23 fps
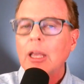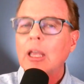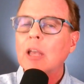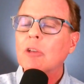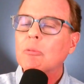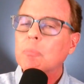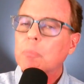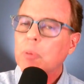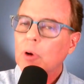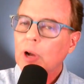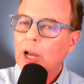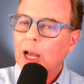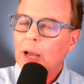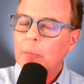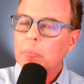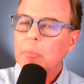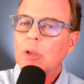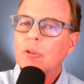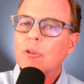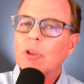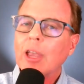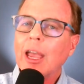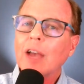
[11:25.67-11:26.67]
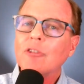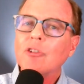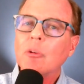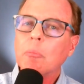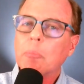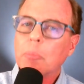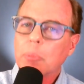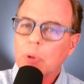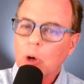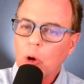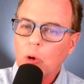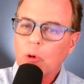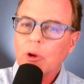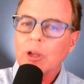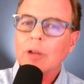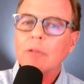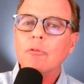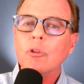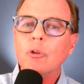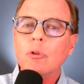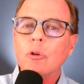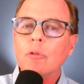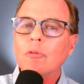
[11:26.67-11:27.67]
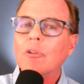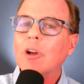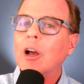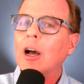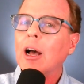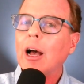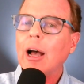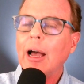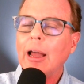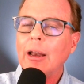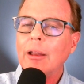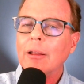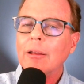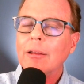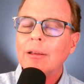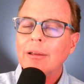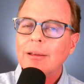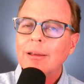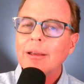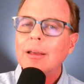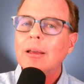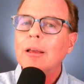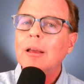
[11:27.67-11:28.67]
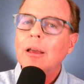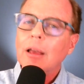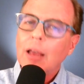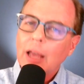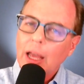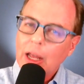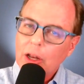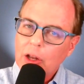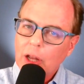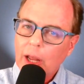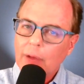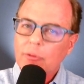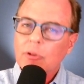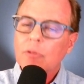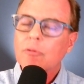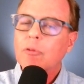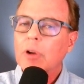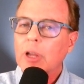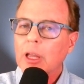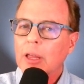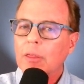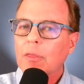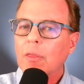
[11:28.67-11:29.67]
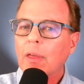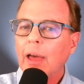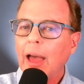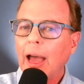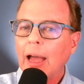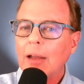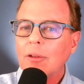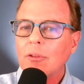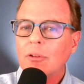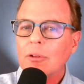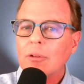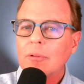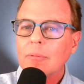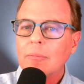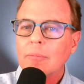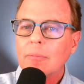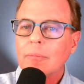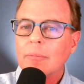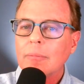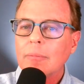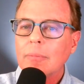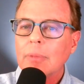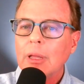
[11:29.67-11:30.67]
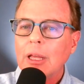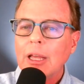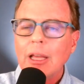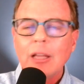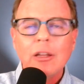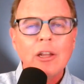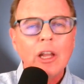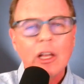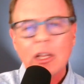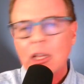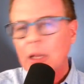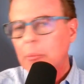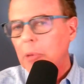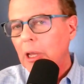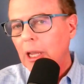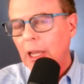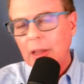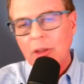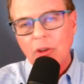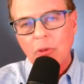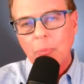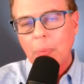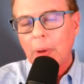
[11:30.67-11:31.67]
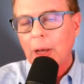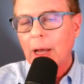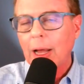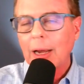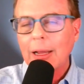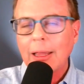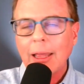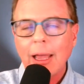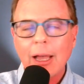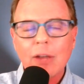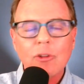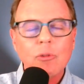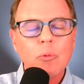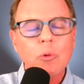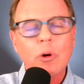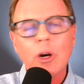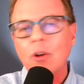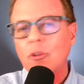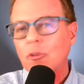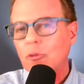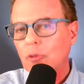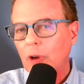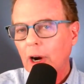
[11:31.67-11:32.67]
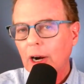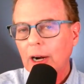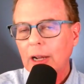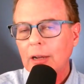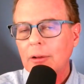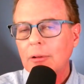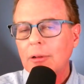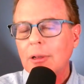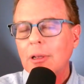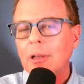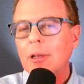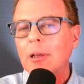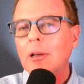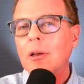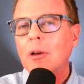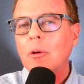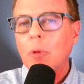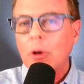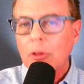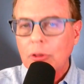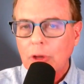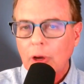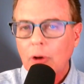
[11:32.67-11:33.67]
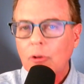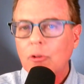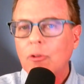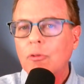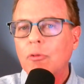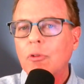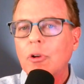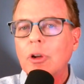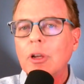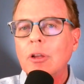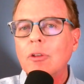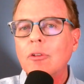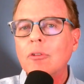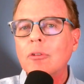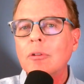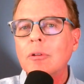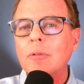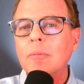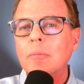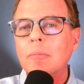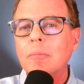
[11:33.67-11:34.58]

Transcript: His problem is he has a broken view of God. And never forget that. Now, let me end this podcast where I started with Coach Freeze.